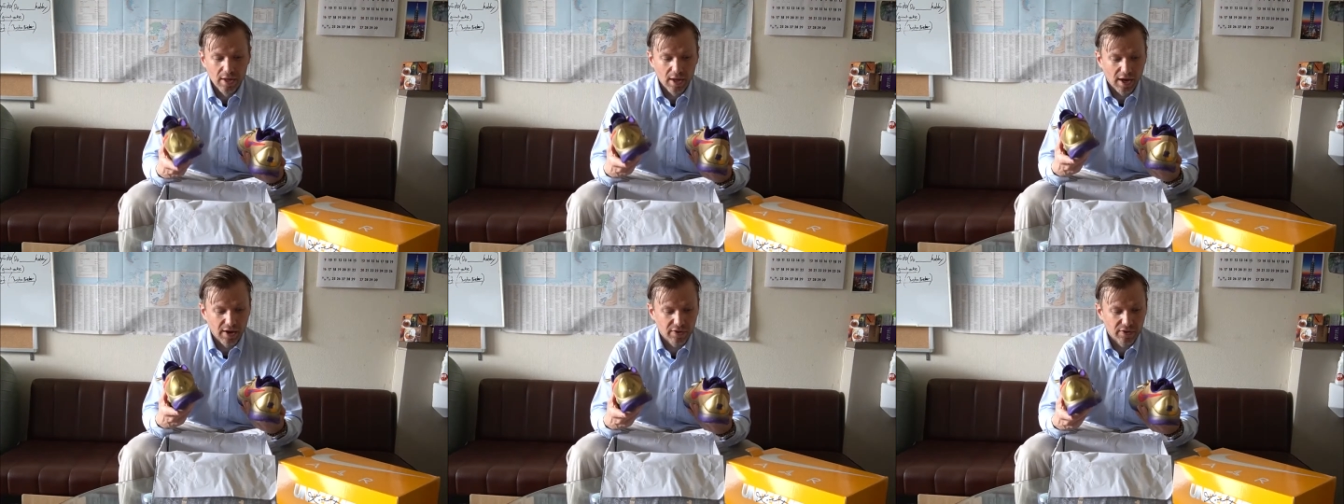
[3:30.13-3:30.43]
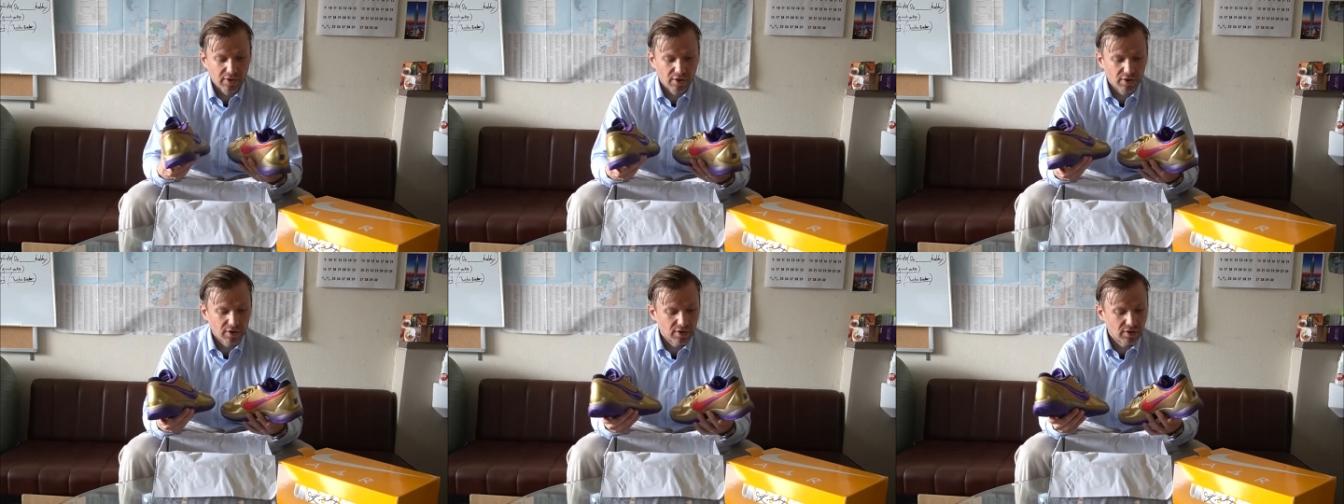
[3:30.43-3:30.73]
I
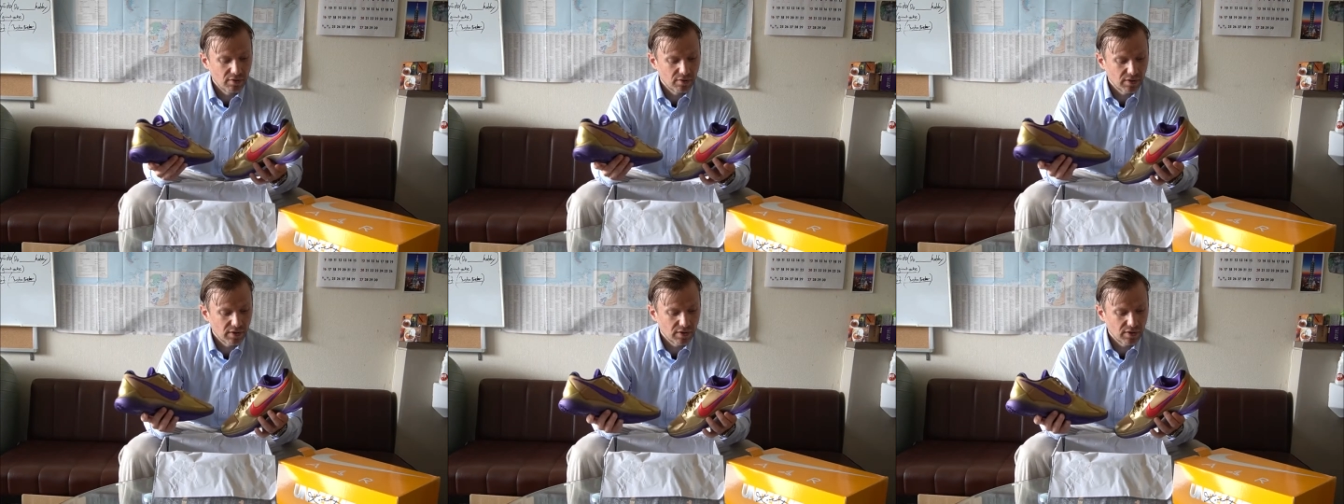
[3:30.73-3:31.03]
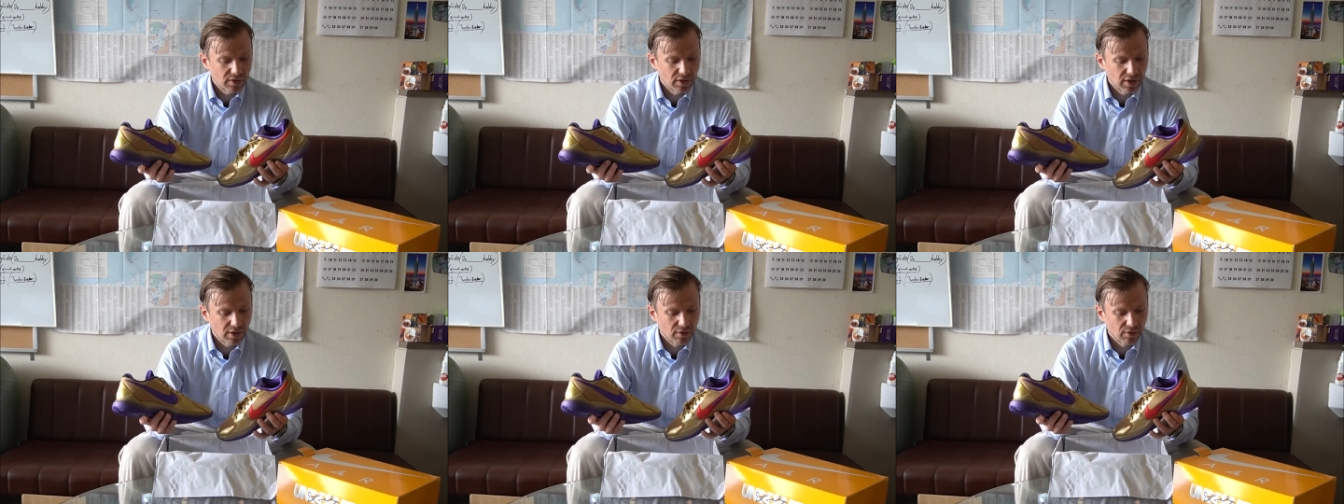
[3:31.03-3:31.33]
started using
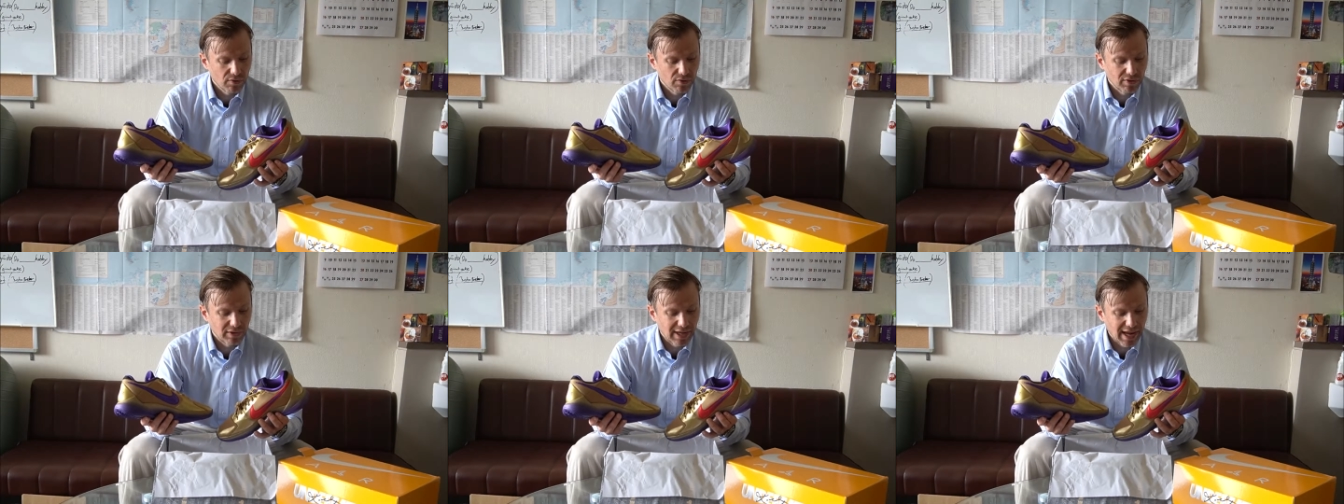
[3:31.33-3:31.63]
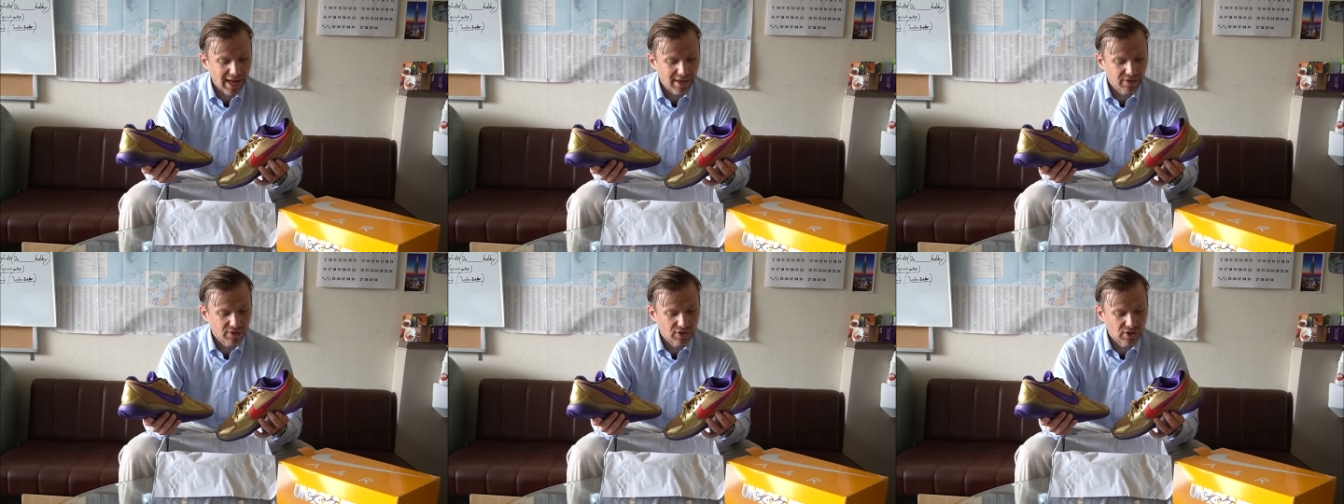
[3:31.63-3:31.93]
SNKRS
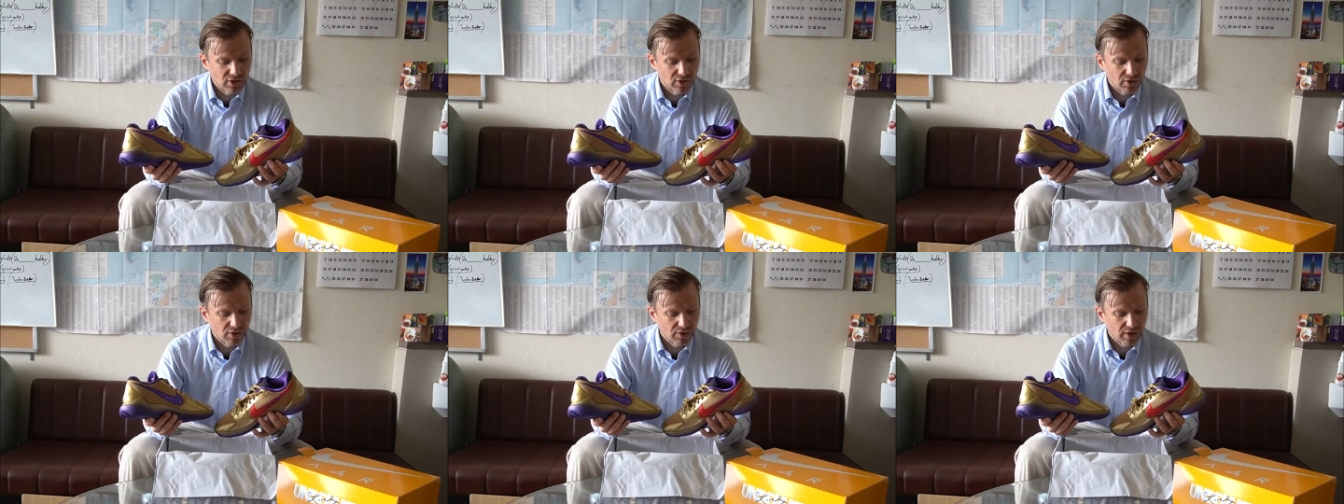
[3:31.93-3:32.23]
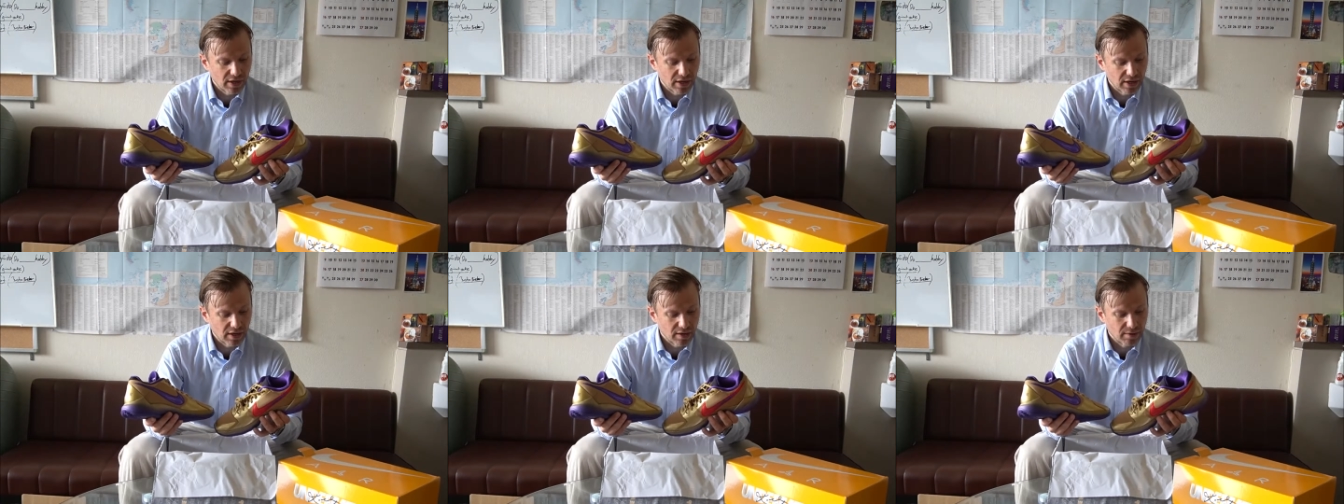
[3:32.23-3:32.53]
last year
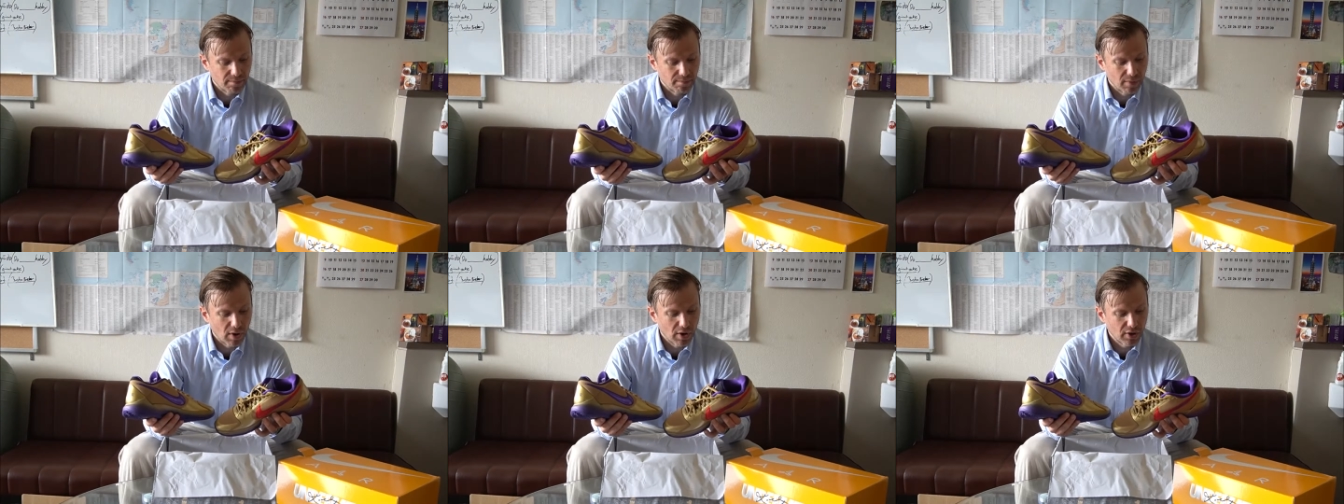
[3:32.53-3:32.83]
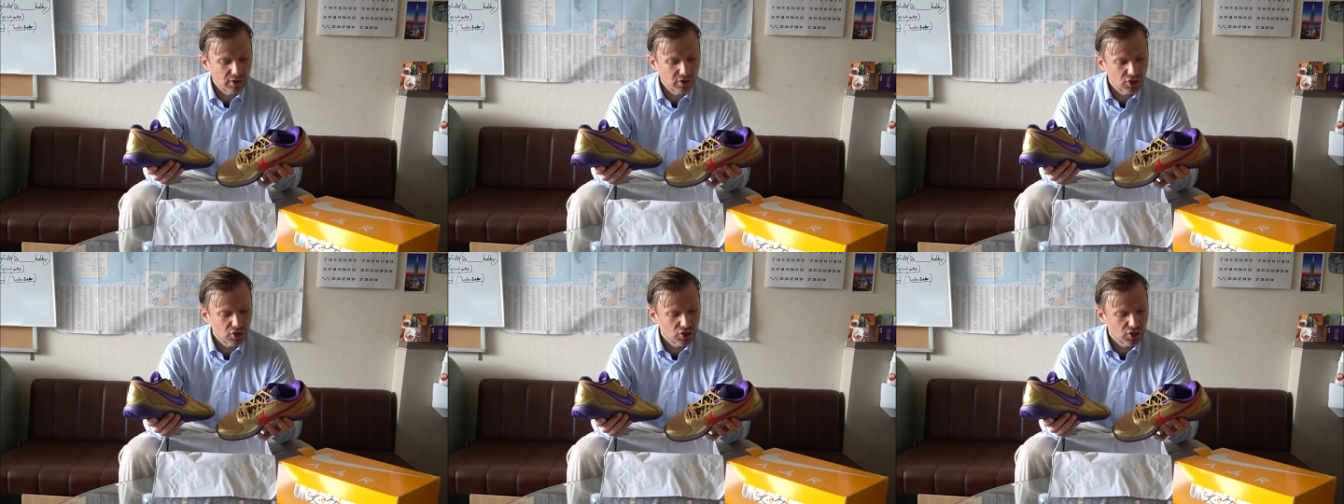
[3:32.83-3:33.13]
in
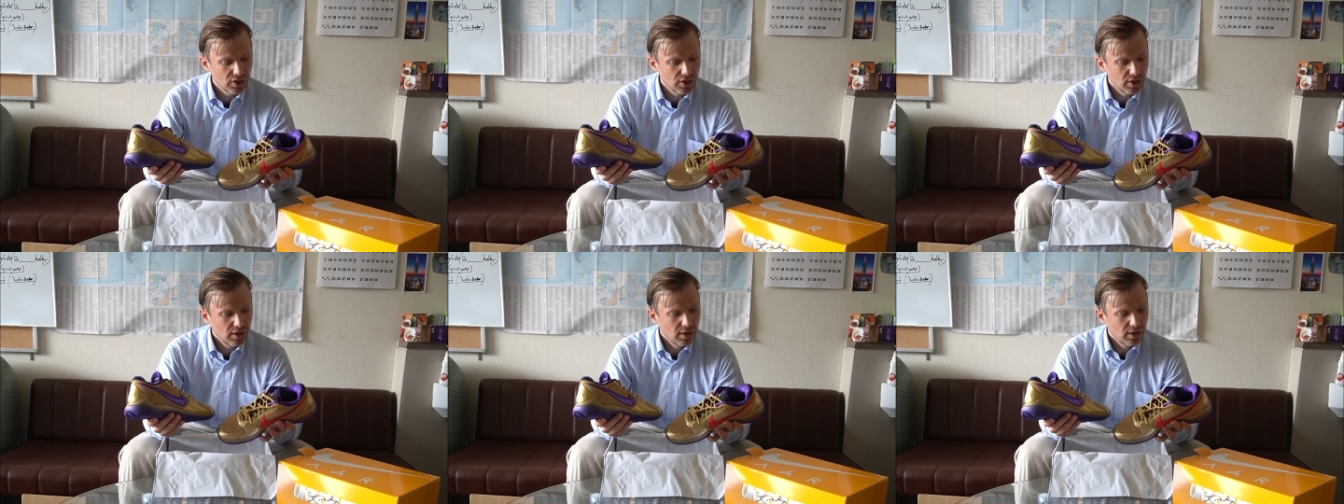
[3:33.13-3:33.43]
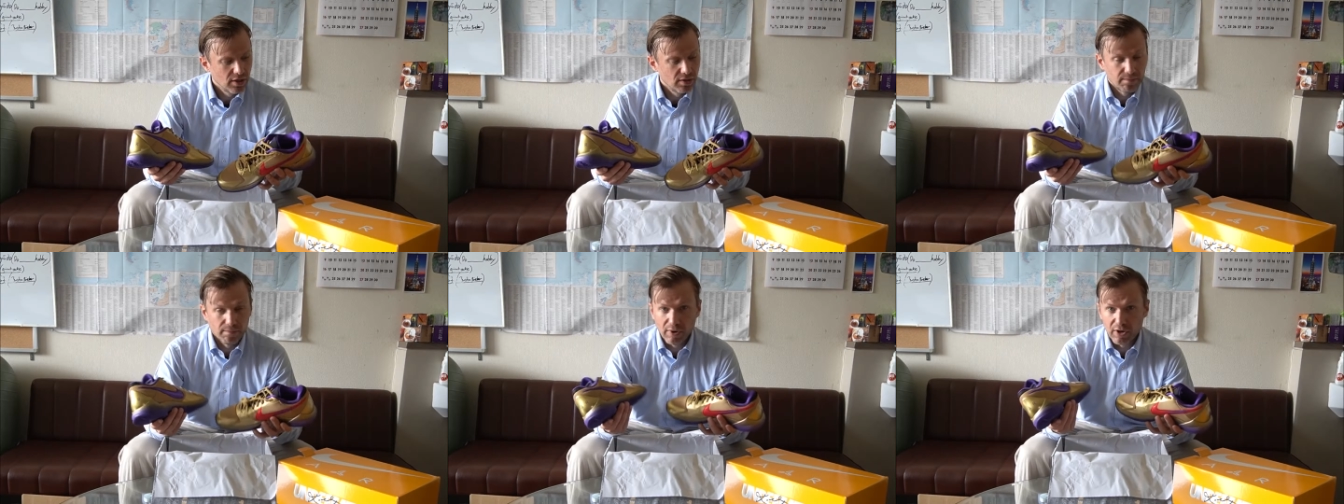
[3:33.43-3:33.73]
March
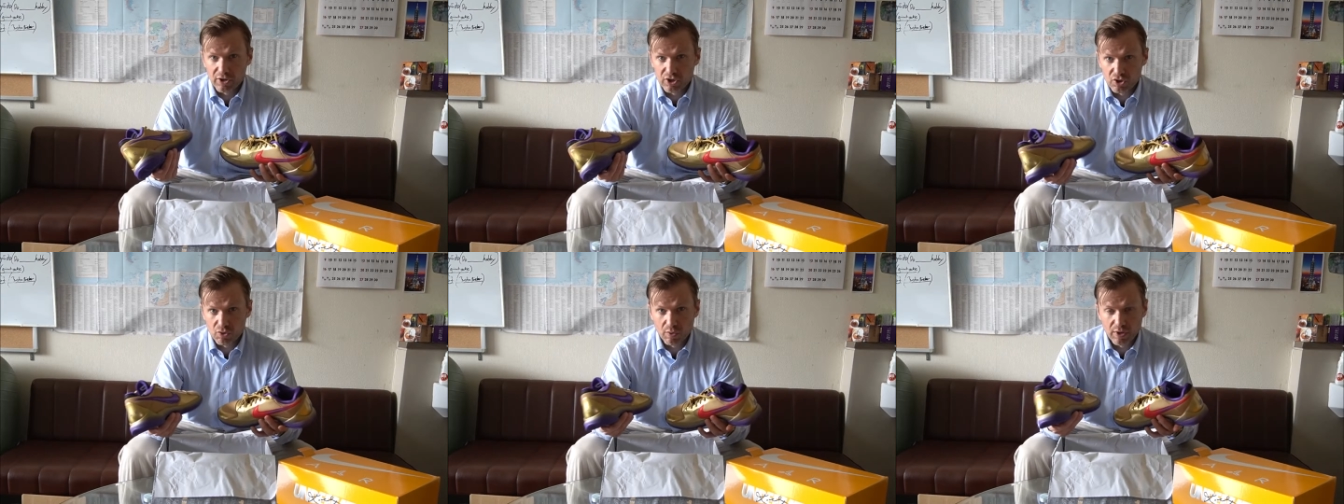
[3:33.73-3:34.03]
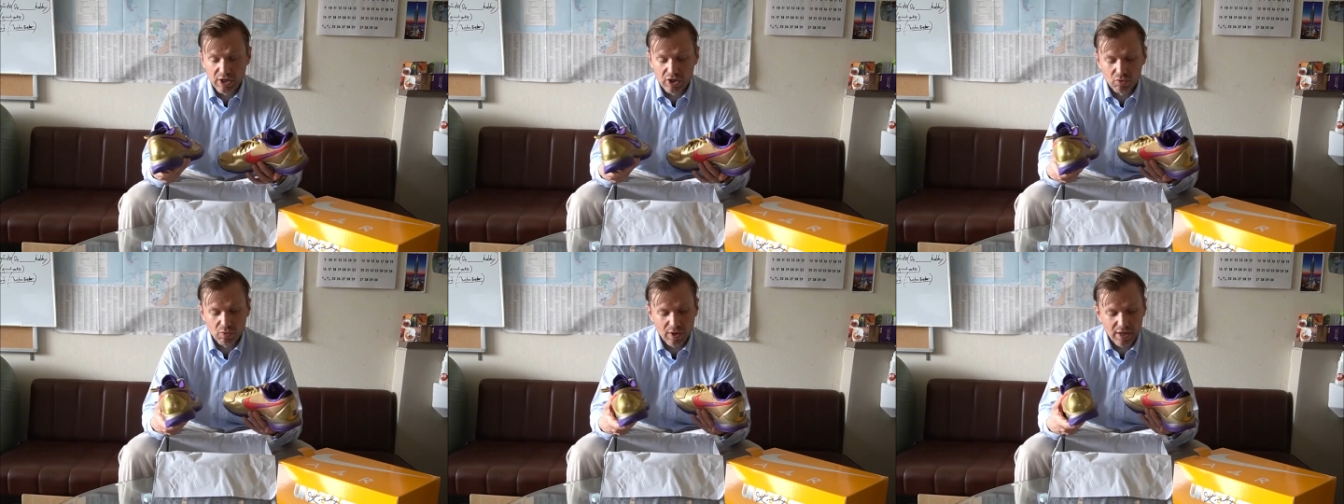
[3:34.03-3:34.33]

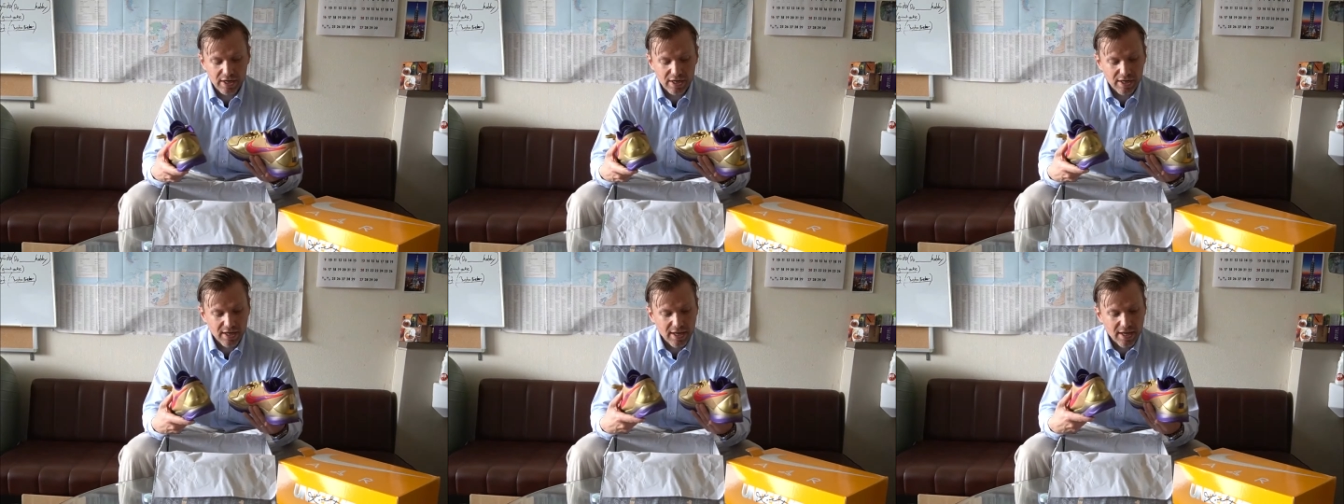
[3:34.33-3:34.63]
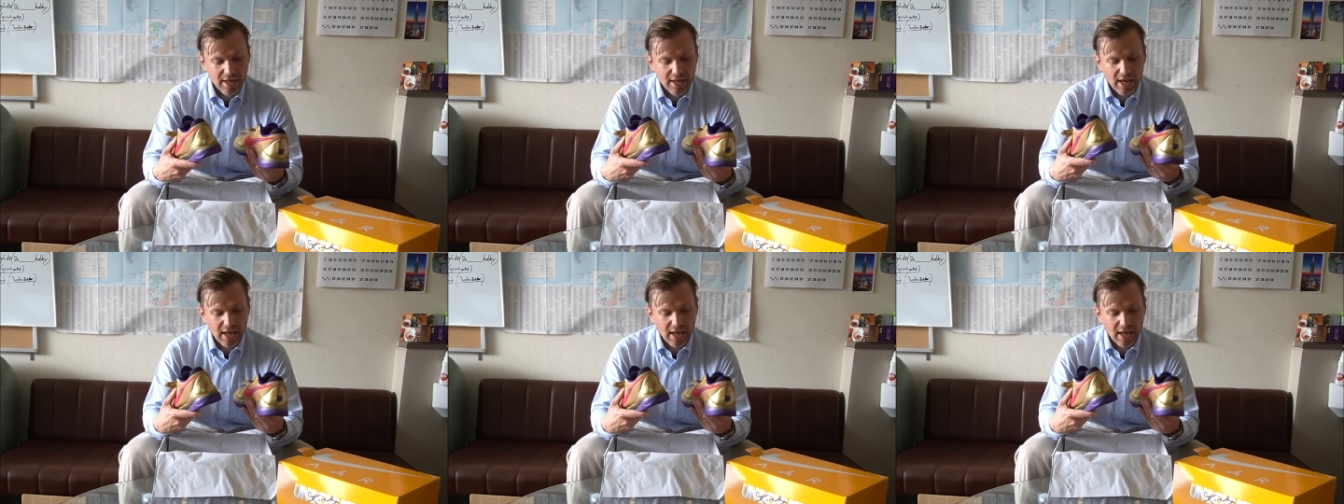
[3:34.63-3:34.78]
2020,